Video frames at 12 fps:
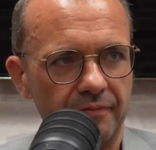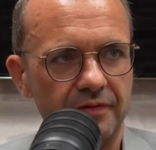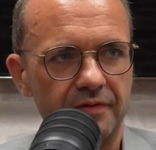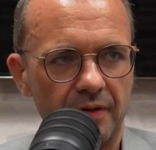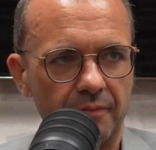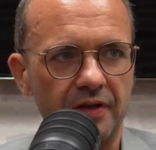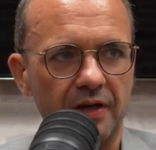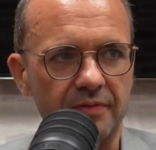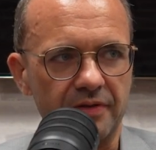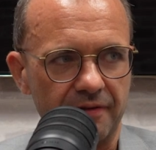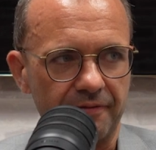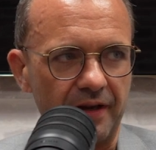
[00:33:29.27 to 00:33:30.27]

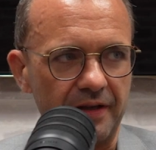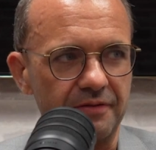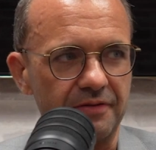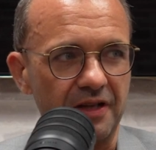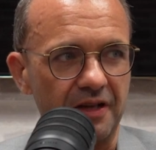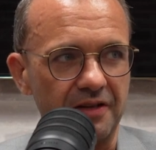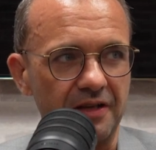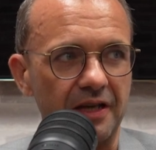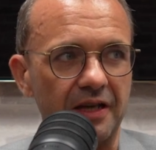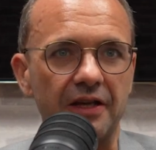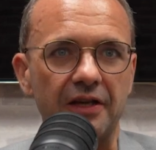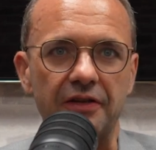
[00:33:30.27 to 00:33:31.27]
Sometimes effective
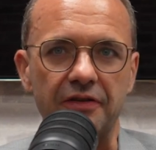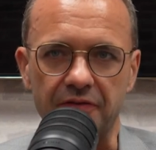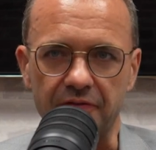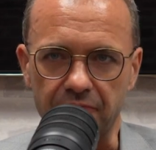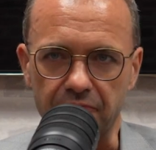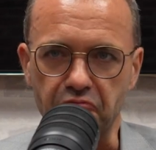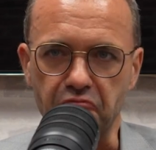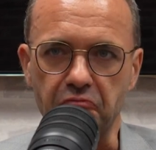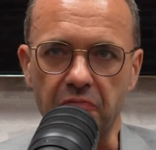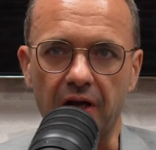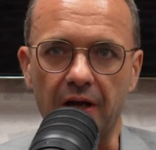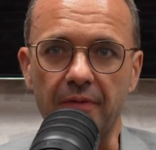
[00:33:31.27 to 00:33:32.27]
studying is
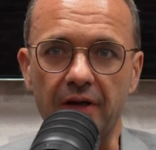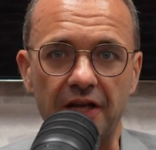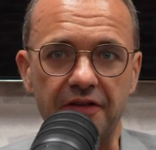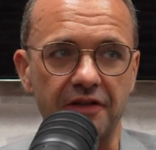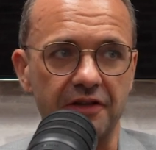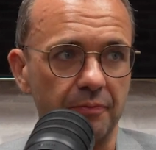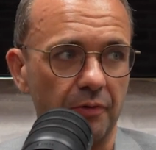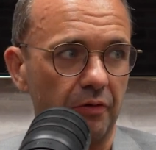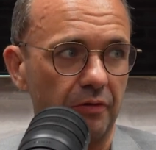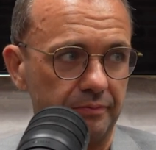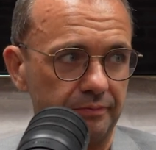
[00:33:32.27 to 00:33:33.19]
less is more.